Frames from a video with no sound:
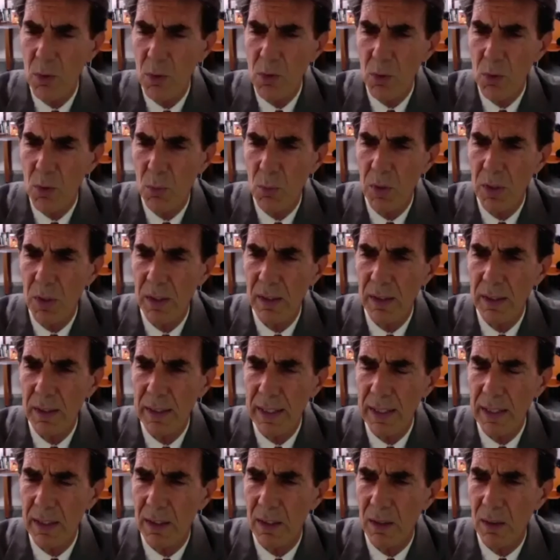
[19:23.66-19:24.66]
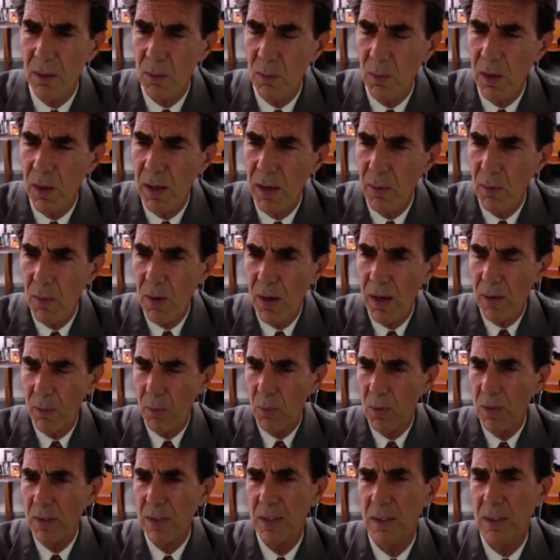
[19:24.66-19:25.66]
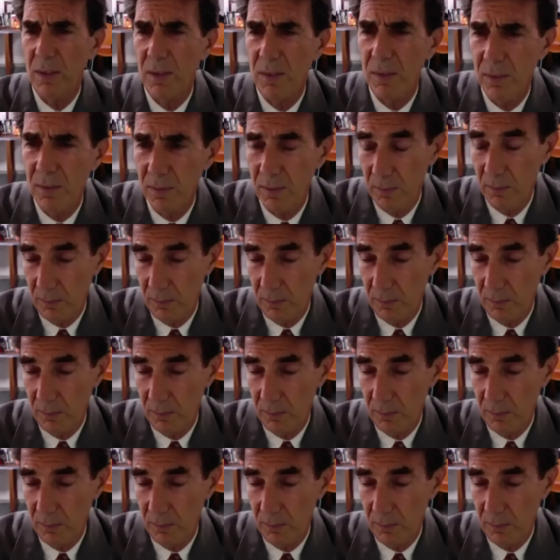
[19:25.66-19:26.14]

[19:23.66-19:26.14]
the word illegal? Why? Why? What's form?